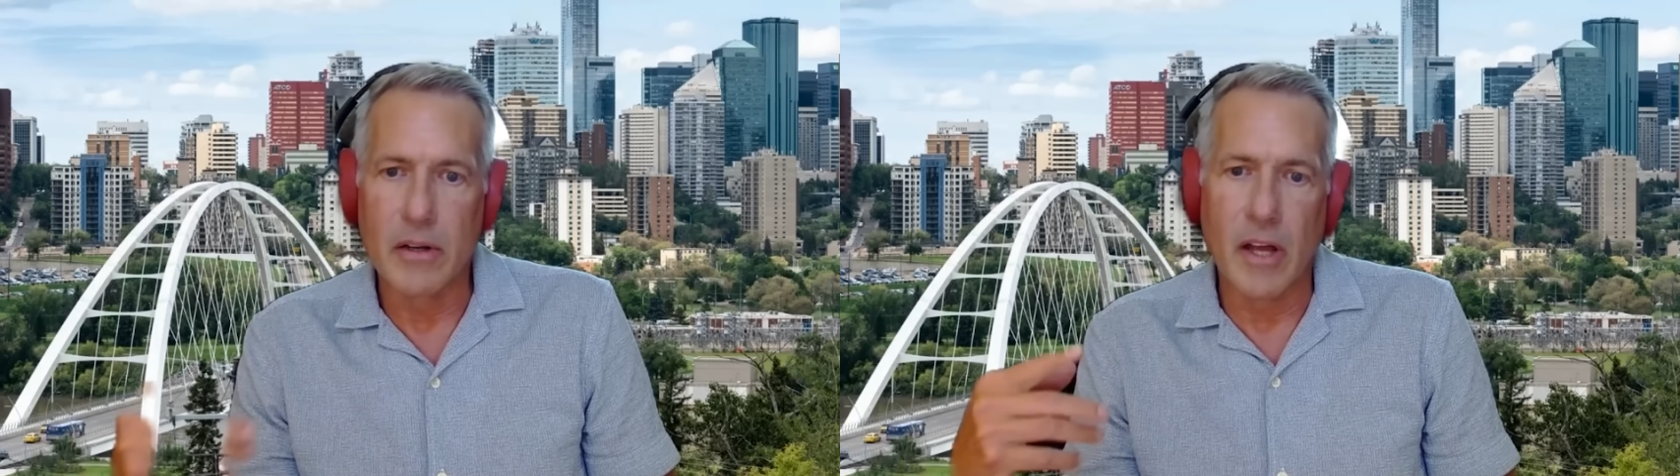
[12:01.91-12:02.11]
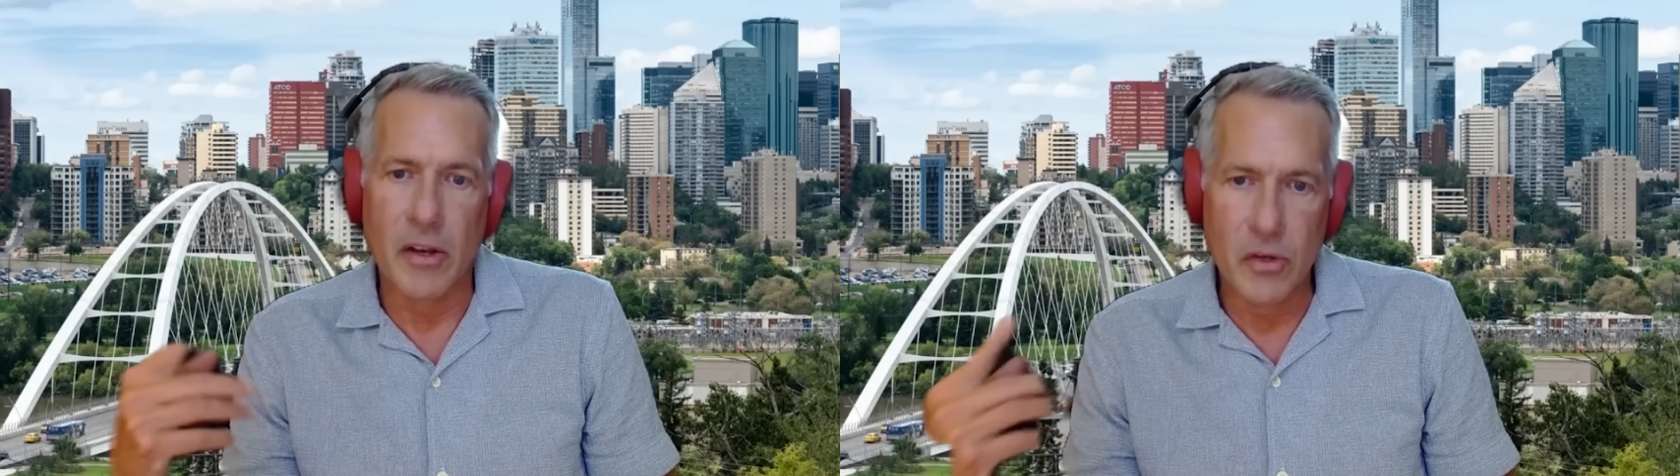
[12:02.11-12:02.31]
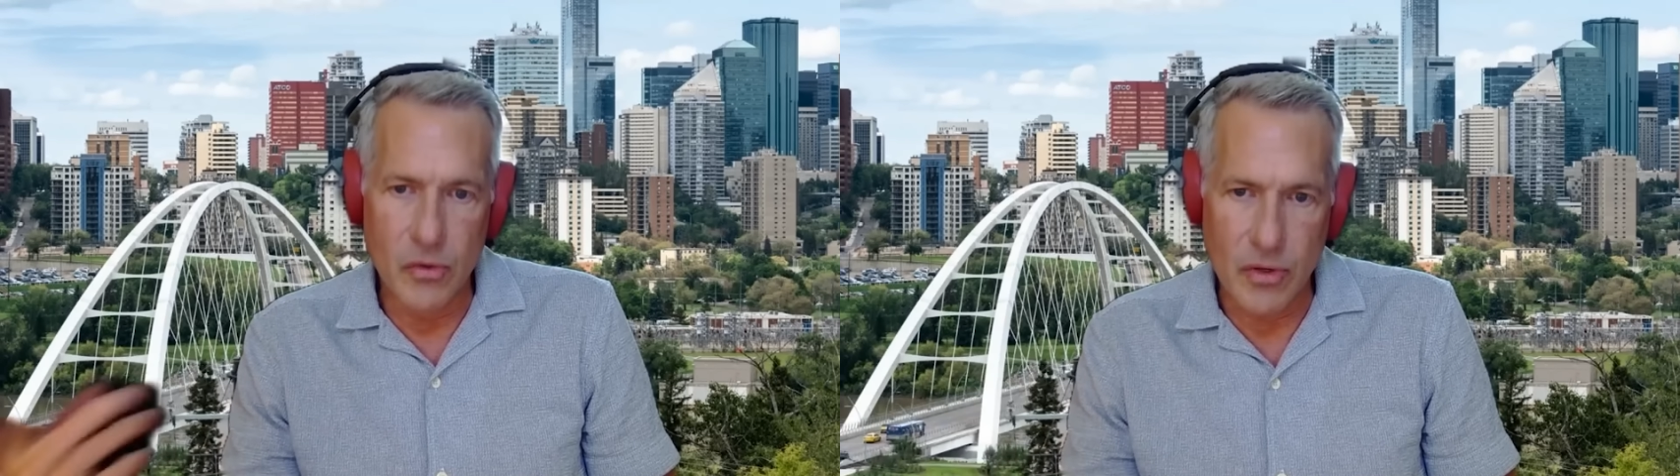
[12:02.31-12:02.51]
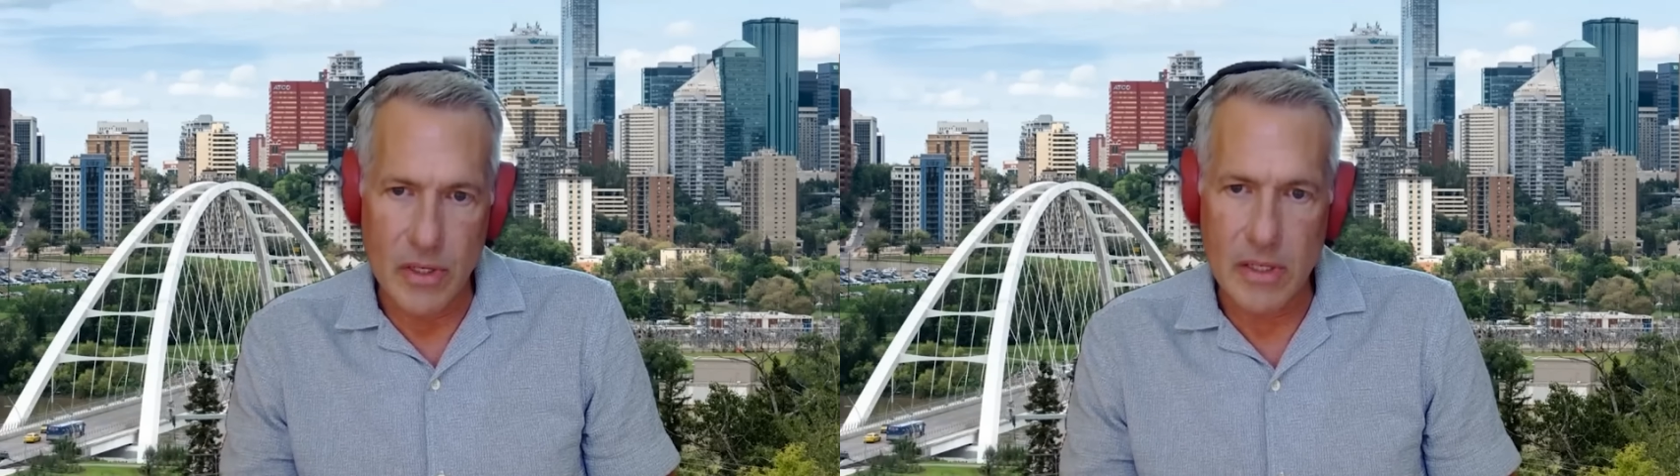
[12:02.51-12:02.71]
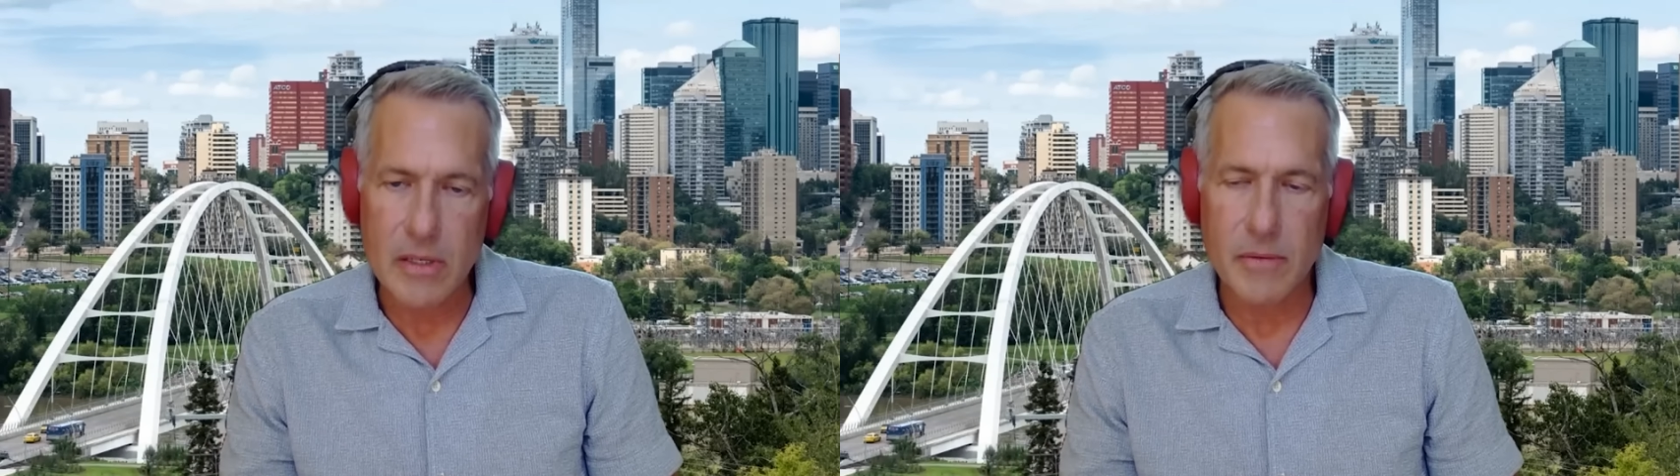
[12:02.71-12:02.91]

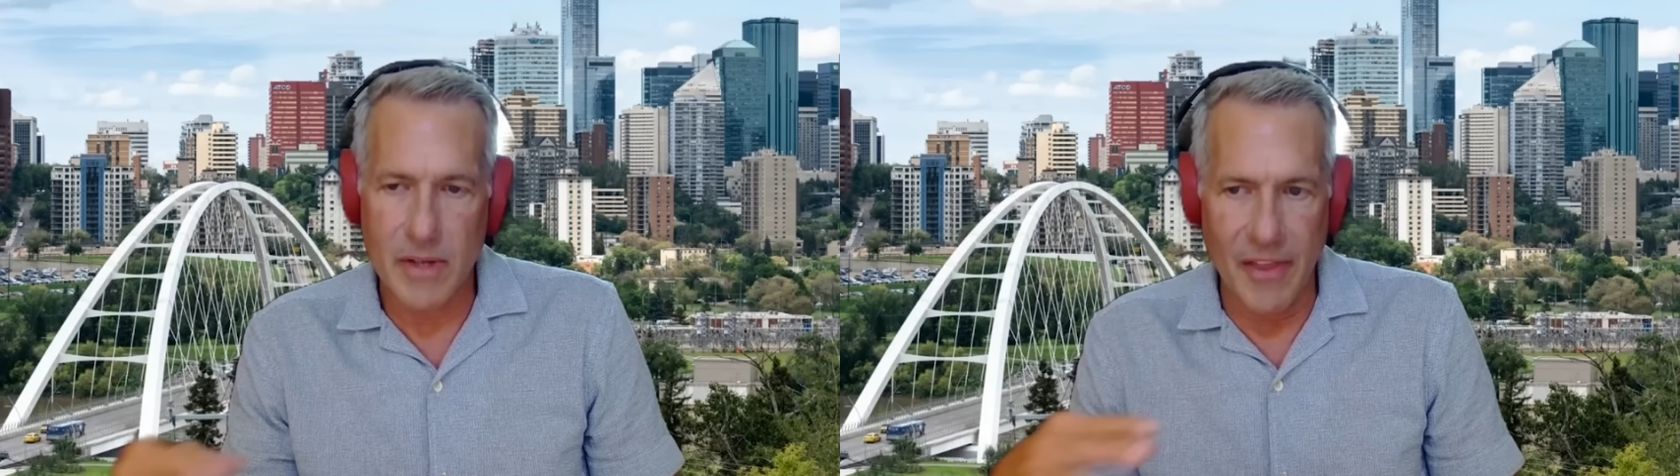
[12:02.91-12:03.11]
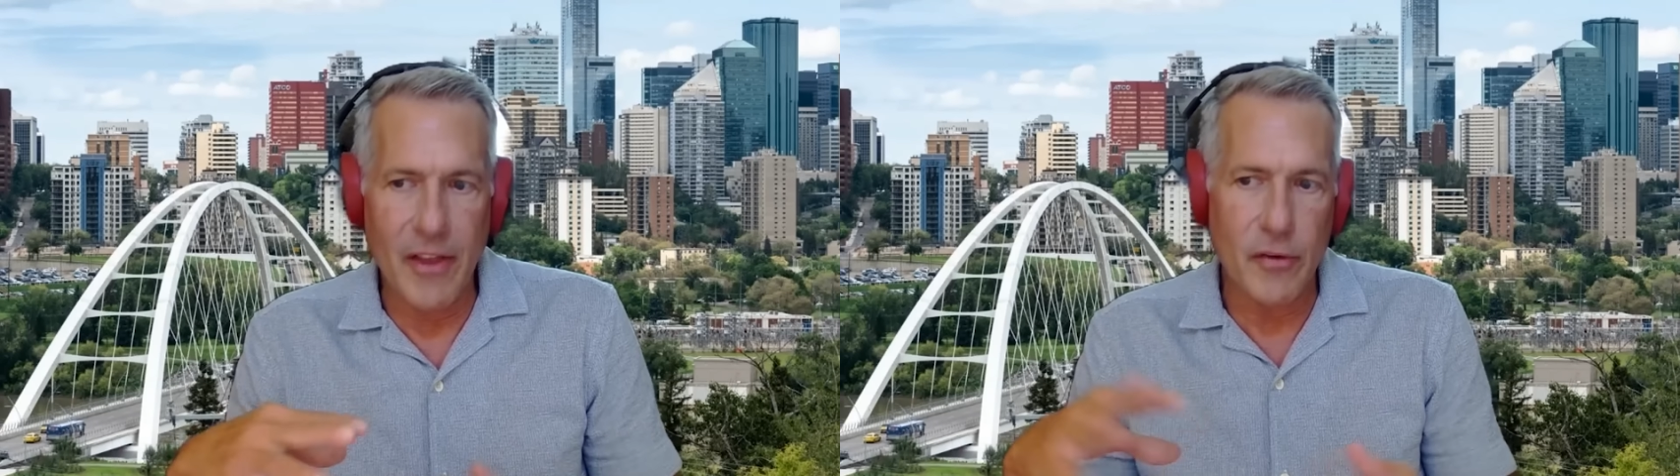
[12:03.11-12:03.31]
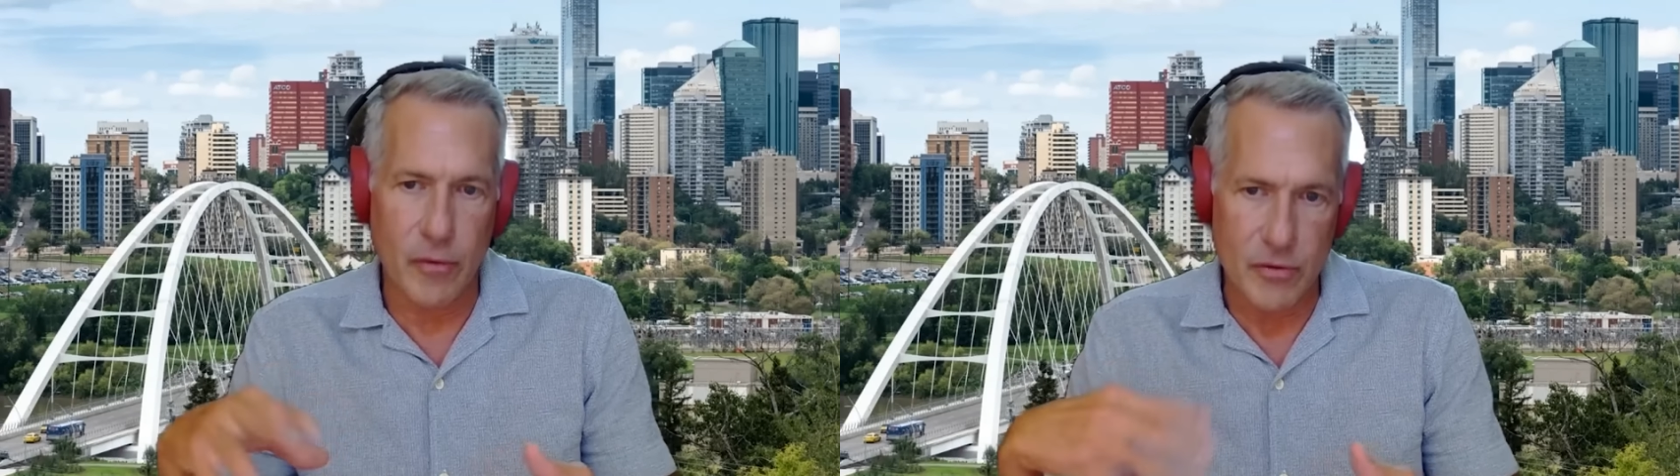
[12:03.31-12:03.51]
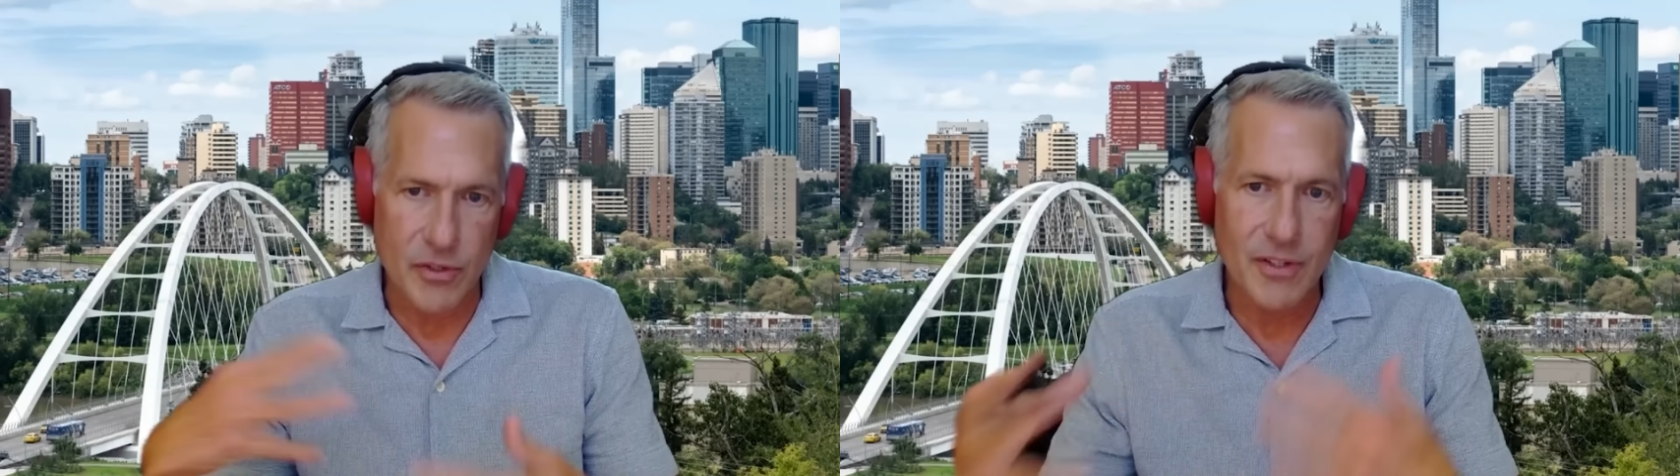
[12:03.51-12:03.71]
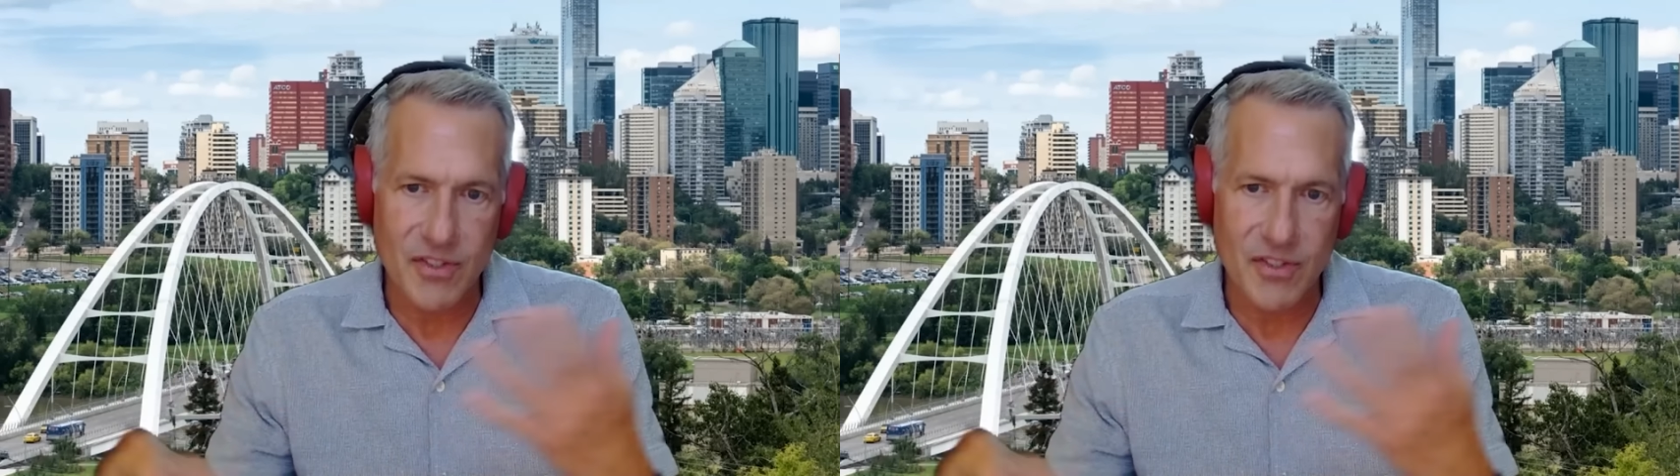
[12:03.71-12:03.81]
annuity. And then of course you could